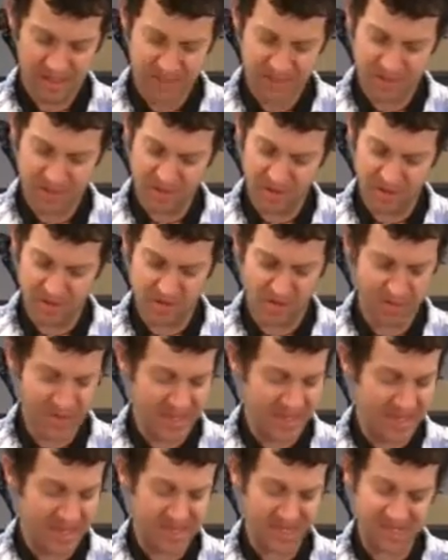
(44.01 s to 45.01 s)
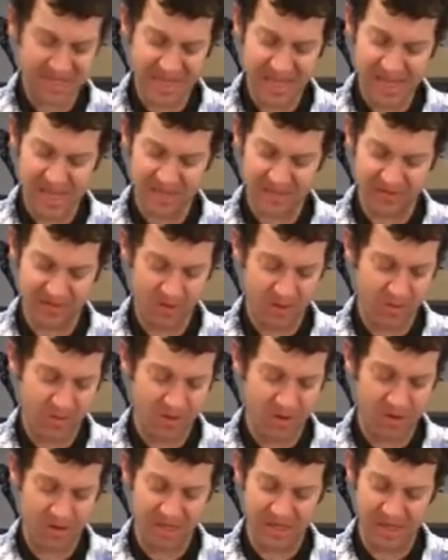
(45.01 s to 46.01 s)
So to make any saxophone
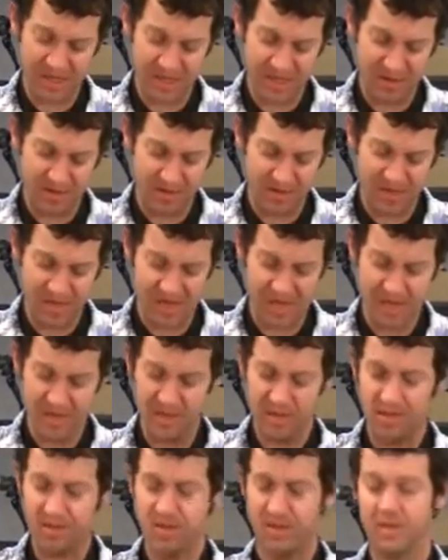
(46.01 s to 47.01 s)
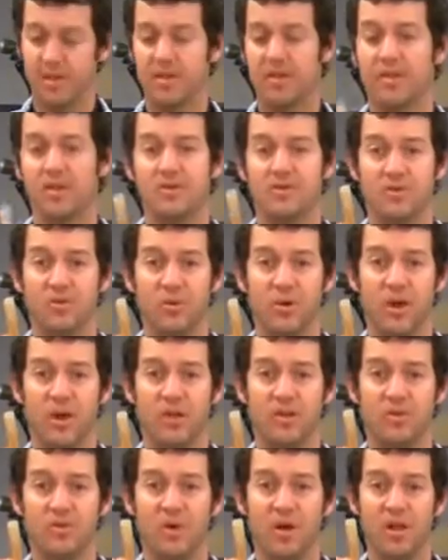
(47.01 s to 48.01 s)
work, you need a reed. So what I
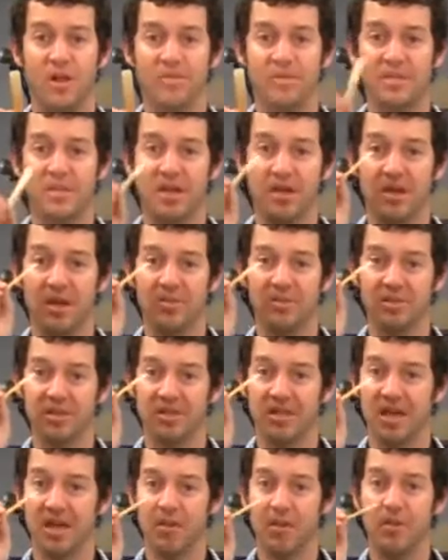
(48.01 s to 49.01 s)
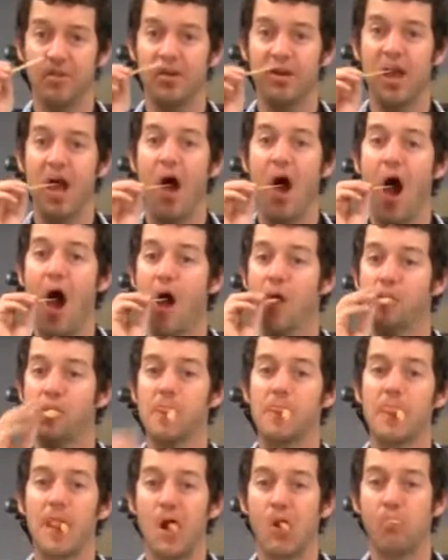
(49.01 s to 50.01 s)
do while I'm setting up is I take my reed out,
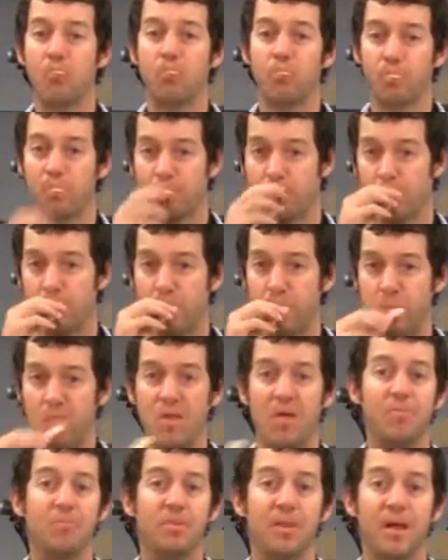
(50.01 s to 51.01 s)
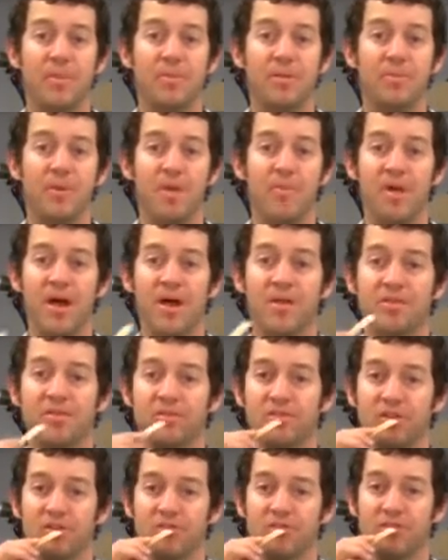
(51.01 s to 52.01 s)
plop it in my mouth,
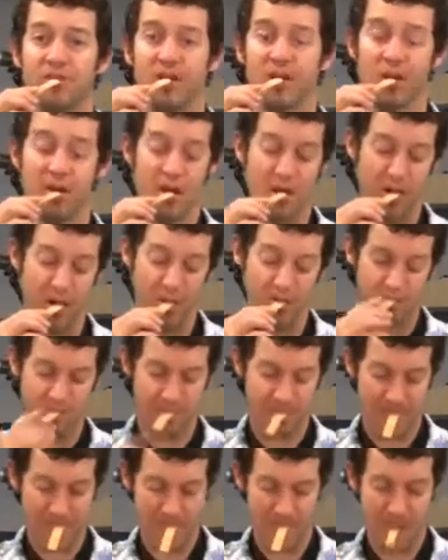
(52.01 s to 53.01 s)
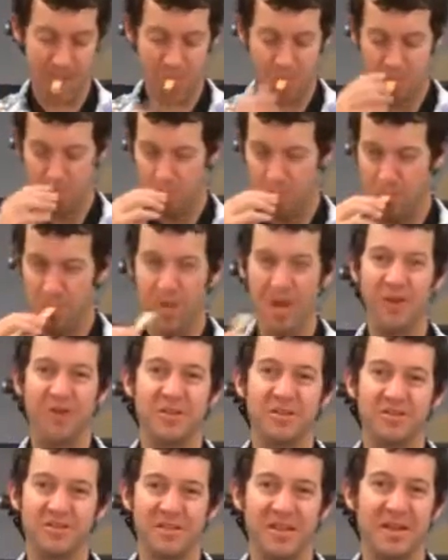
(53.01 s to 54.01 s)
and start sucking on it. Not
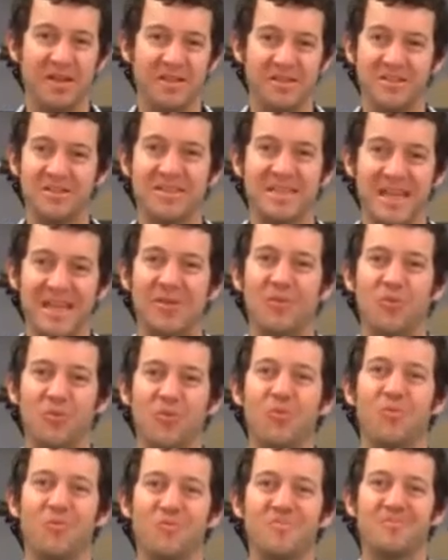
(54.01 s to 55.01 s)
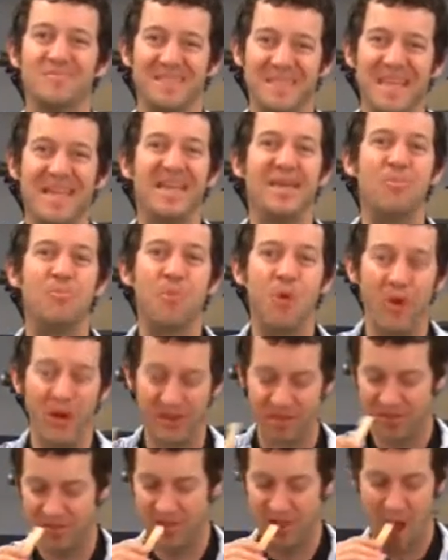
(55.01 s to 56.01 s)
really sucking, just getting it
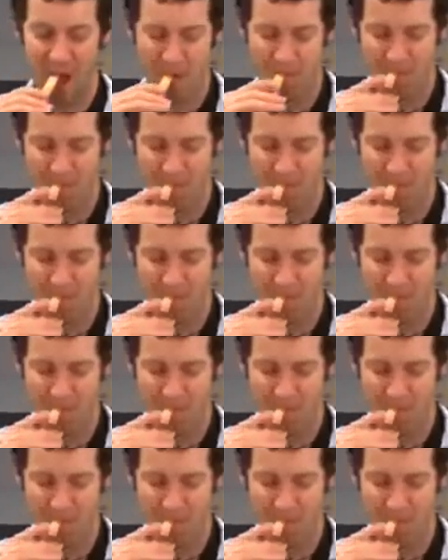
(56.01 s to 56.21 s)
moist.